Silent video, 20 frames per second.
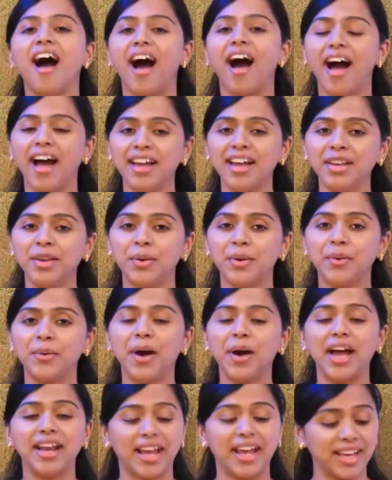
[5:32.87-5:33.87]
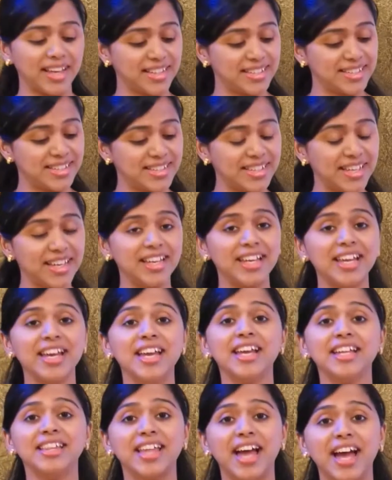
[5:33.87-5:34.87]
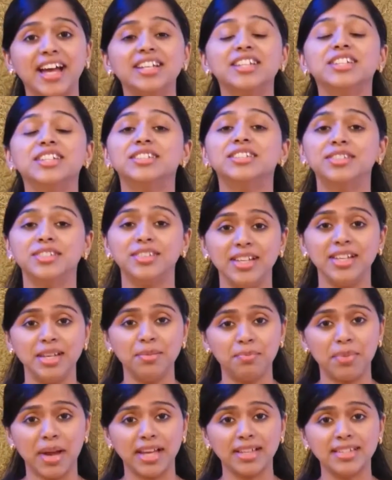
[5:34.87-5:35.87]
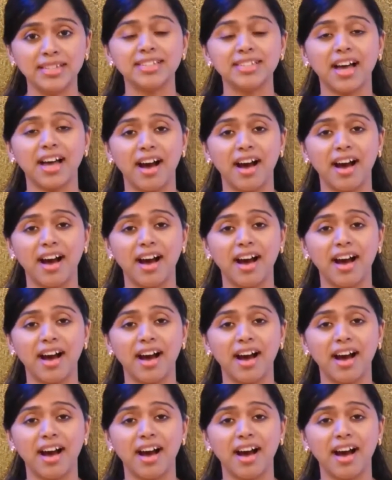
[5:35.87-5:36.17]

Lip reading: I know and I can see that 3 pens